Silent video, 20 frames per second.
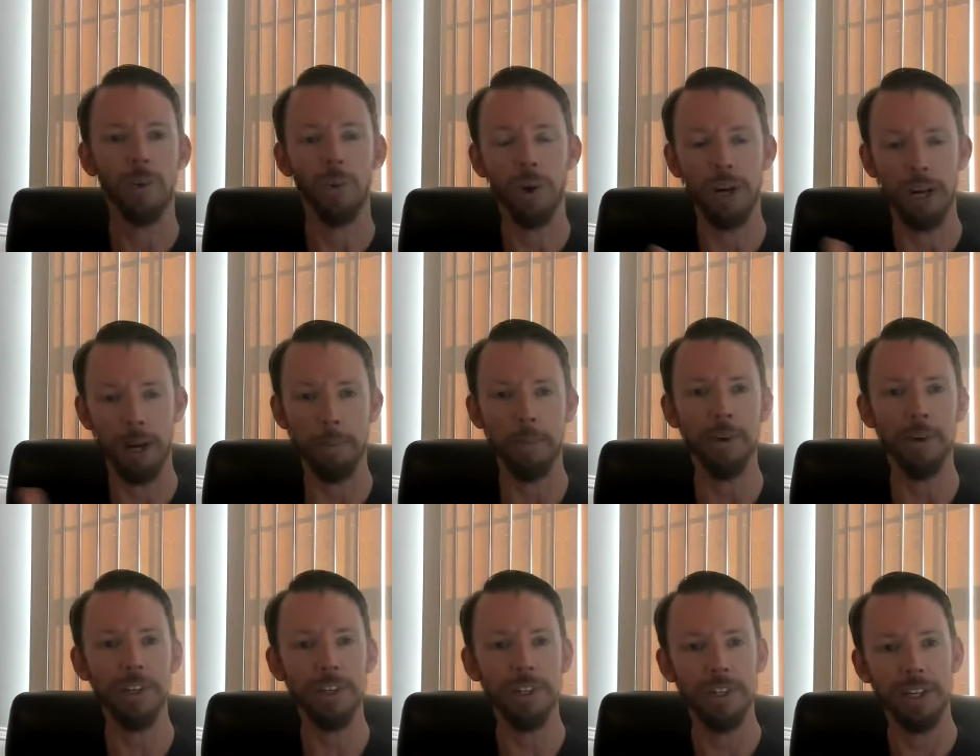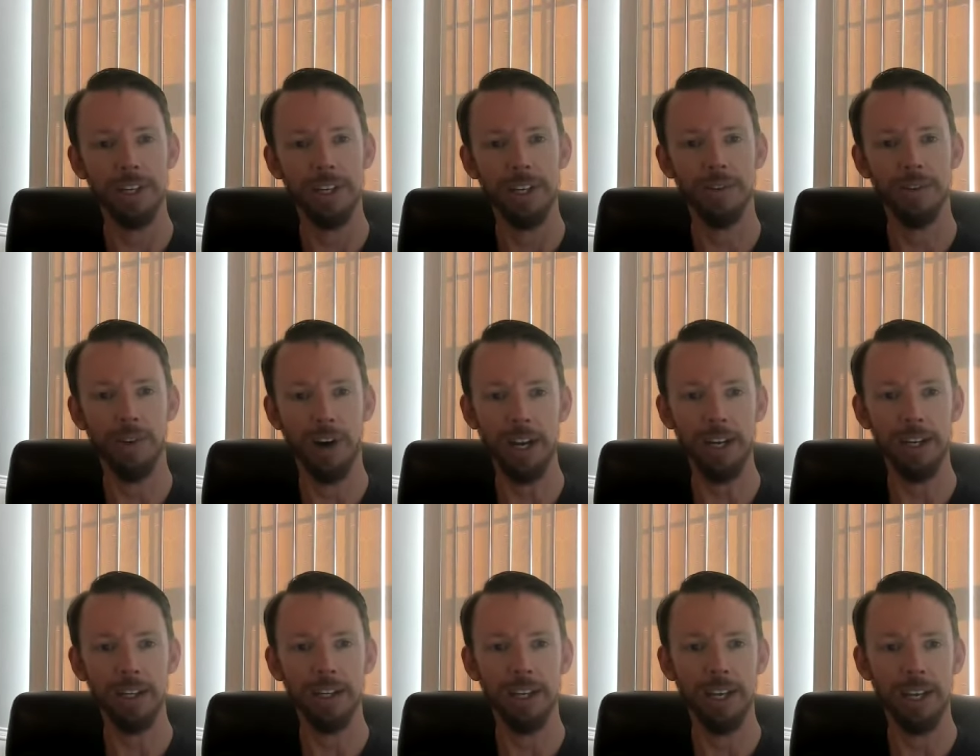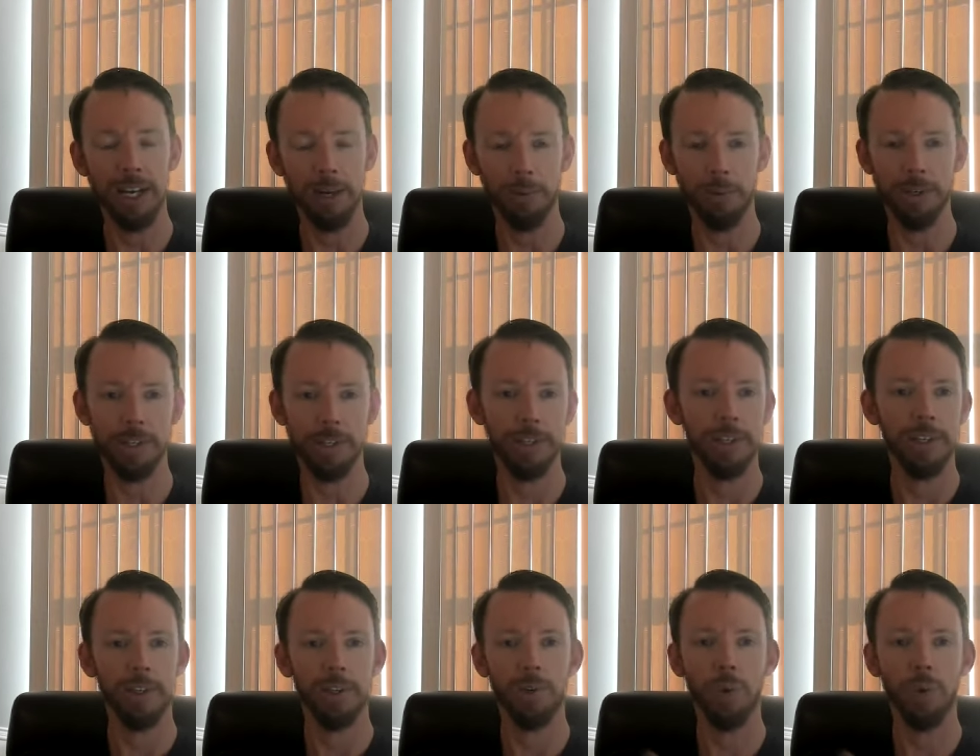or numbers, right? And it
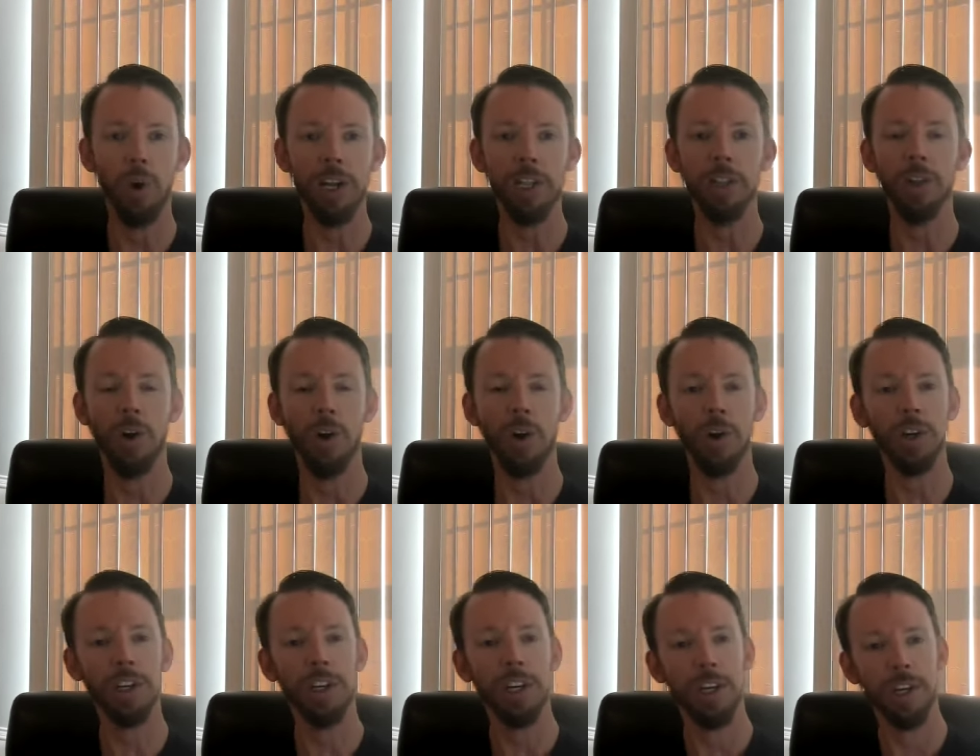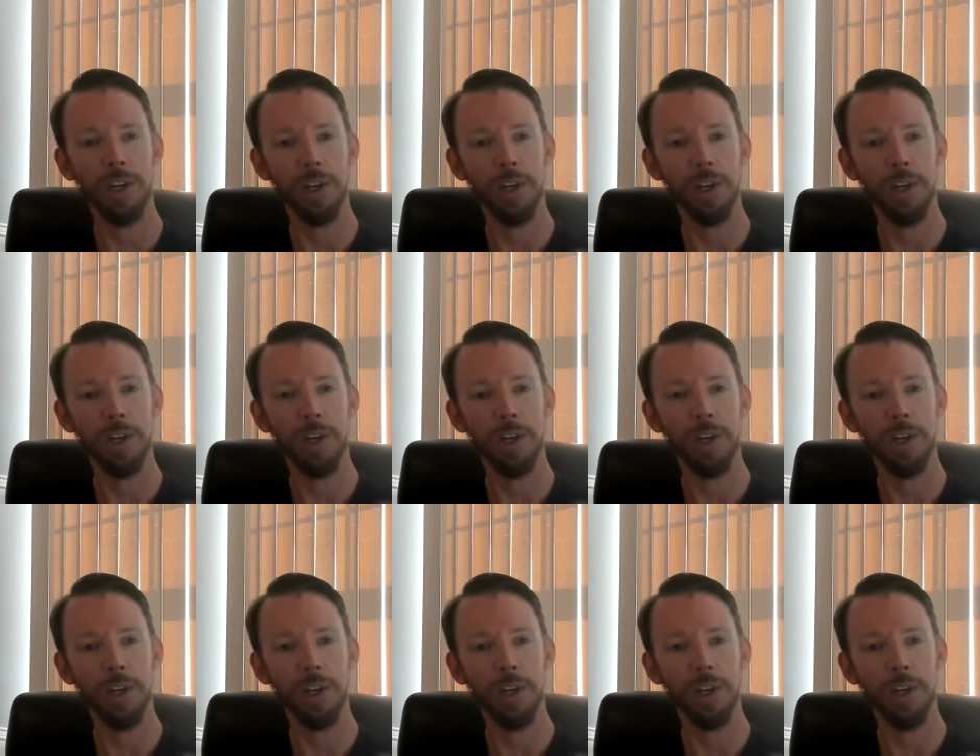was 20 long,